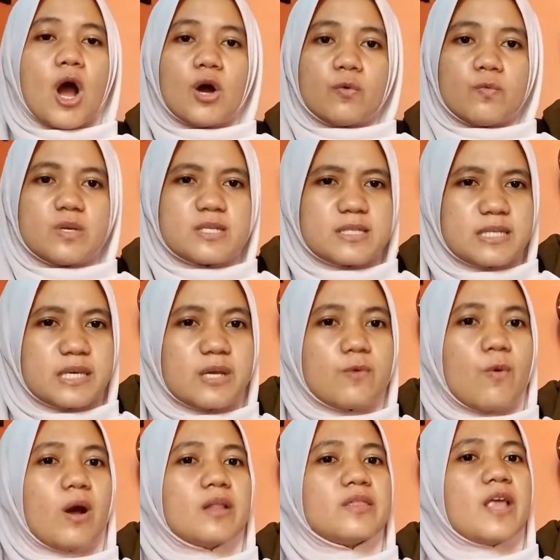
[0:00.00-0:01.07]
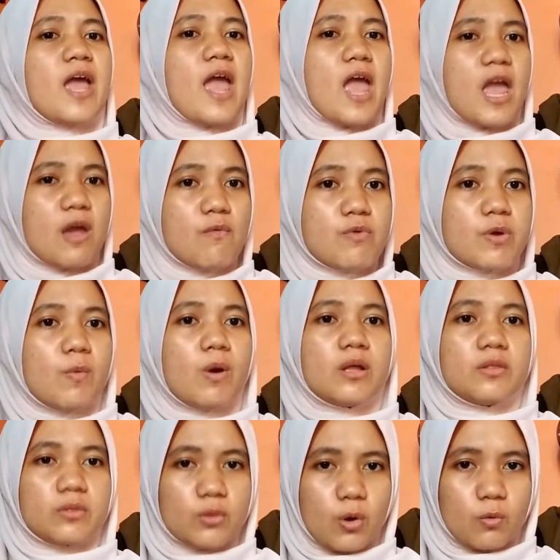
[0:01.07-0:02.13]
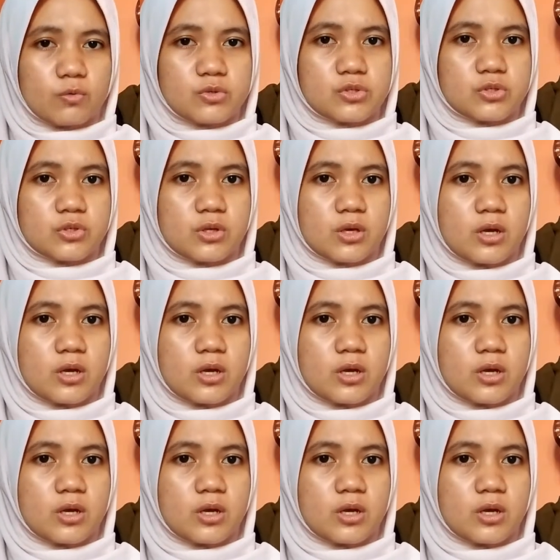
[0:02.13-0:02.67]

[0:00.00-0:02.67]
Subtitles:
we see what everyone knows.